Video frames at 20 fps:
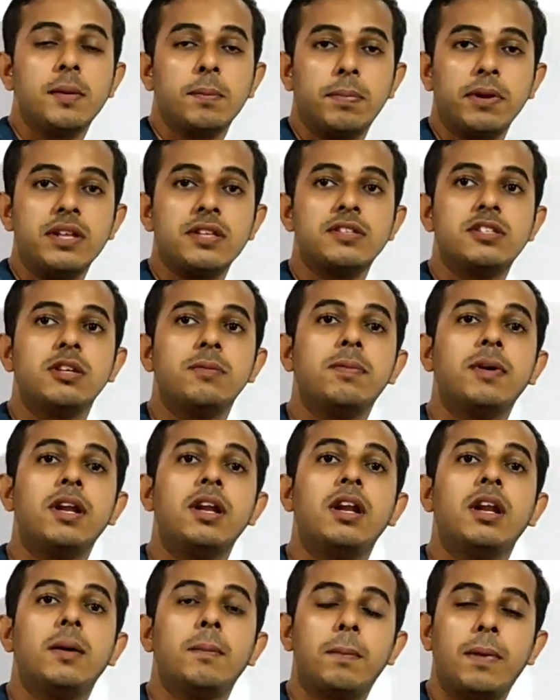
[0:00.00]

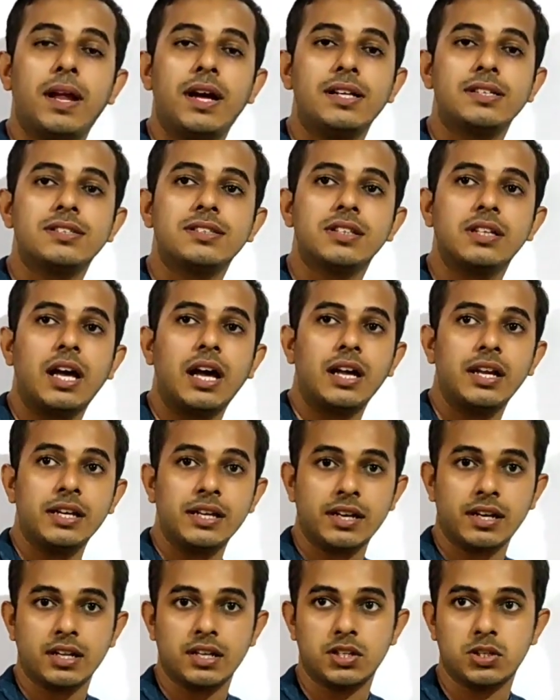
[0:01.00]
Principal plus
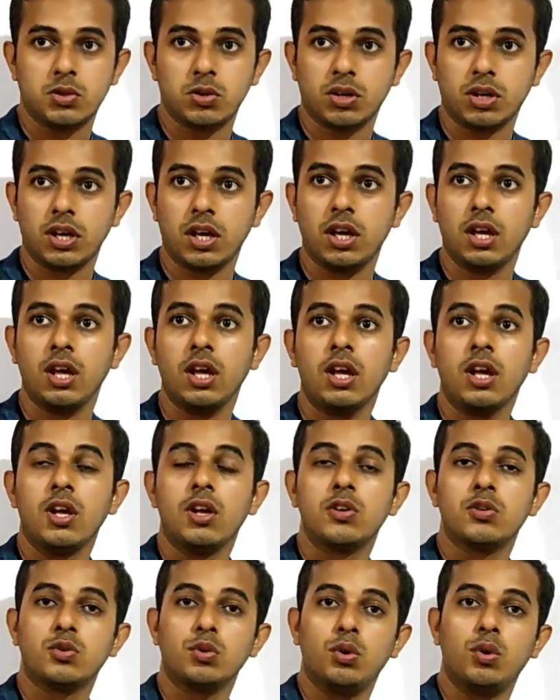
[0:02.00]
interest. Okay,
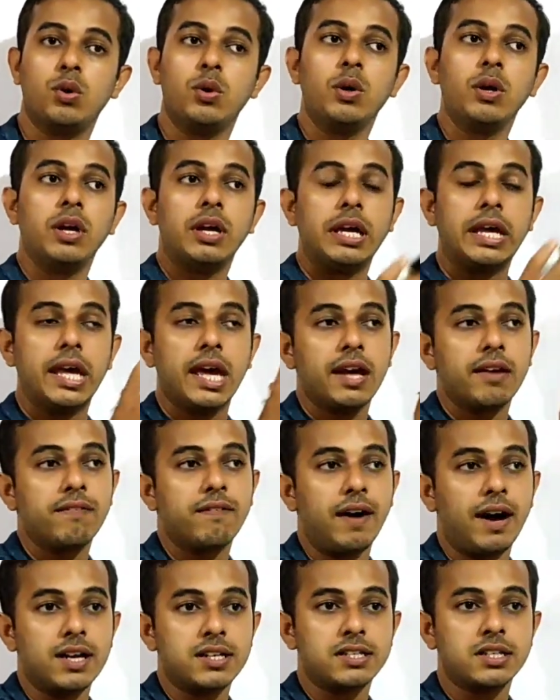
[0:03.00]
so here
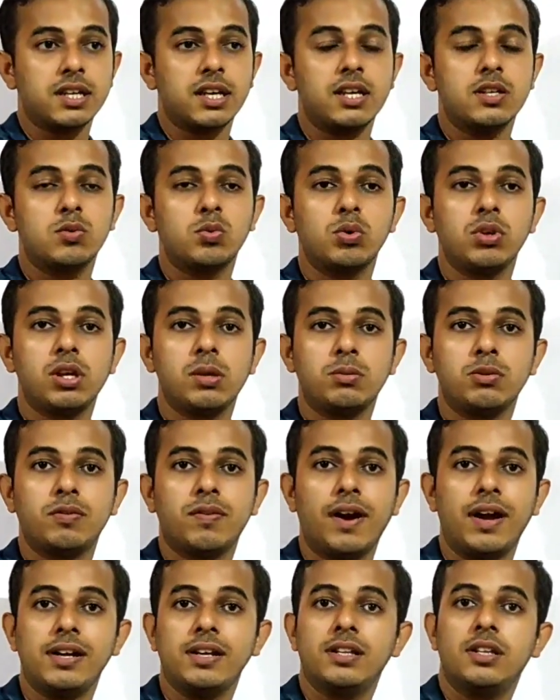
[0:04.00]
first case we have to
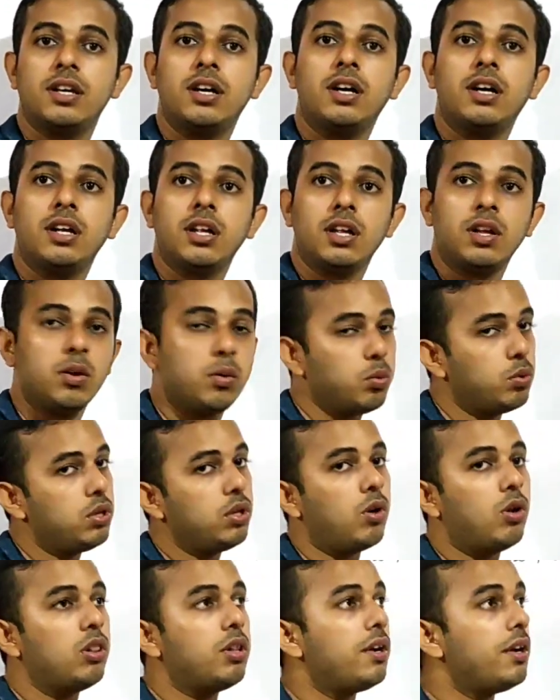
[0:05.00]
find the, we
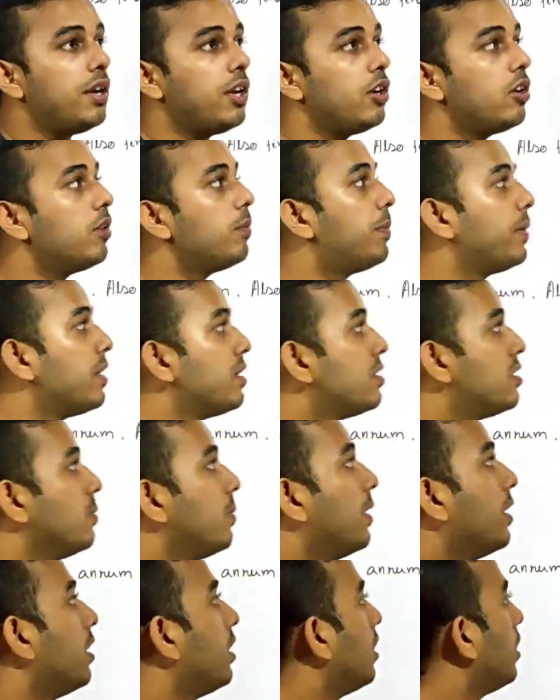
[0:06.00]
already know
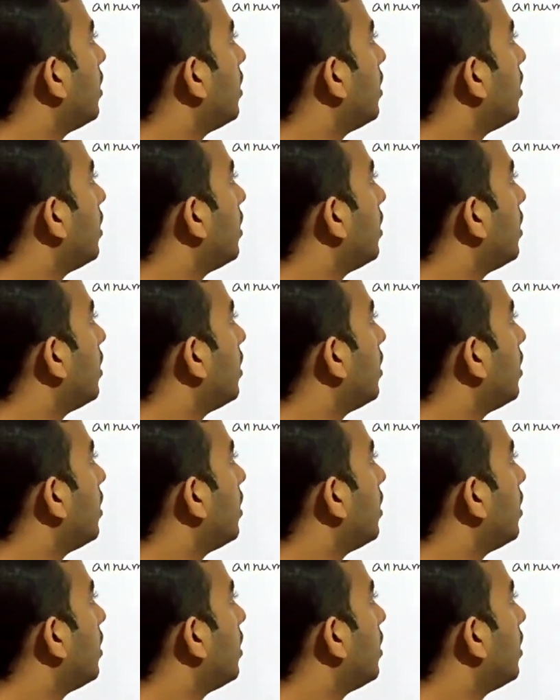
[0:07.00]
principal,